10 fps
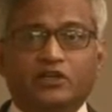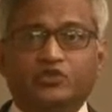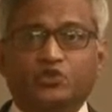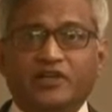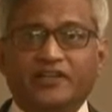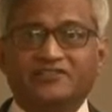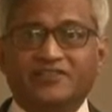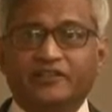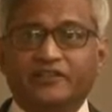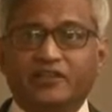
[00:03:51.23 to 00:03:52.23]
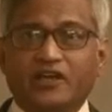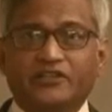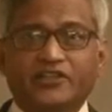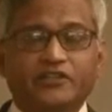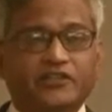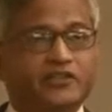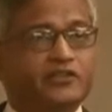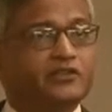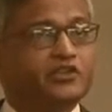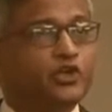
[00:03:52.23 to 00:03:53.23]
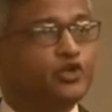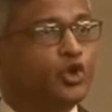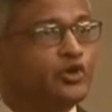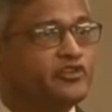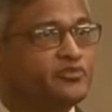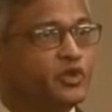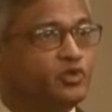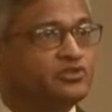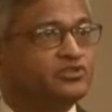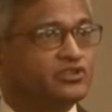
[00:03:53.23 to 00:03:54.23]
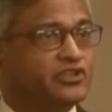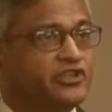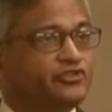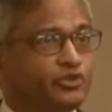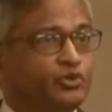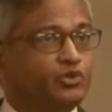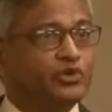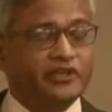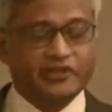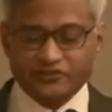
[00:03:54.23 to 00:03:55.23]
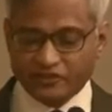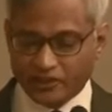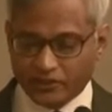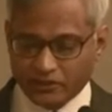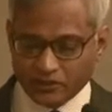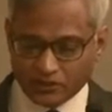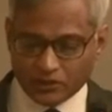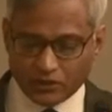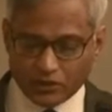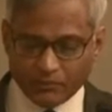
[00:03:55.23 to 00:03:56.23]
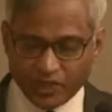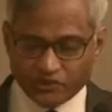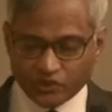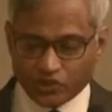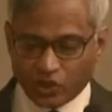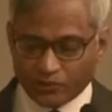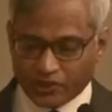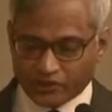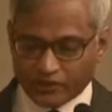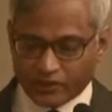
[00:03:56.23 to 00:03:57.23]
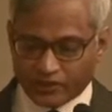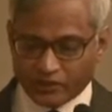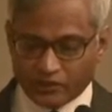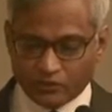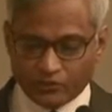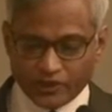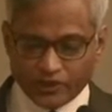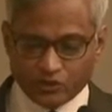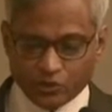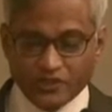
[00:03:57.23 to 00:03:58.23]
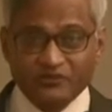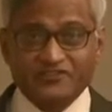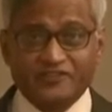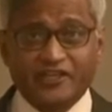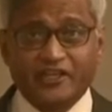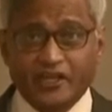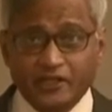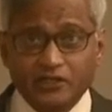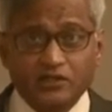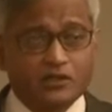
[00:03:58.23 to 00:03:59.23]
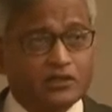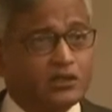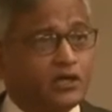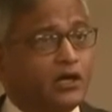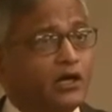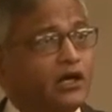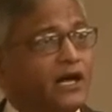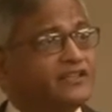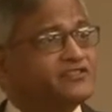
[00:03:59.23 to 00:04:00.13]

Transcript: to that extent, I think the territorial disputes issue is a, a major topic that we need to revisit again and